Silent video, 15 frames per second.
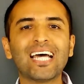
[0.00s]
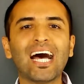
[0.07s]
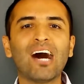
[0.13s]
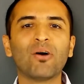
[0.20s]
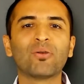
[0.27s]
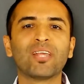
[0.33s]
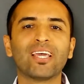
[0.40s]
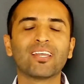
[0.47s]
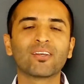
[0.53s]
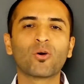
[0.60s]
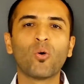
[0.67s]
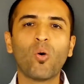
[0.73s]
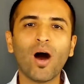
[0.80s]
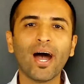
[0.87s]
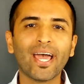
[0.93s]
down in
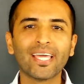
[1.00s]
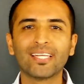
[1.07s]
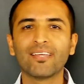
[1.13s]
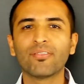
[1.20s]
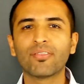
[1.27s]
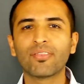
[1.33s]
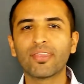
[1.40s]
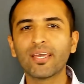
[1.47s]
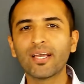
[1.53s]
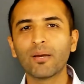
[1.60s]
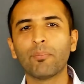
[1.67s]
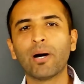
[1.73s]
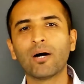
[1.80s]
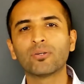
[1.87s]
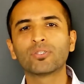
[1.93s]
quiet and think
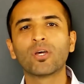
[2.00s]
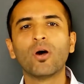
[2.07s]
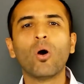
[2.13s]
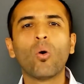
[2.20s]
about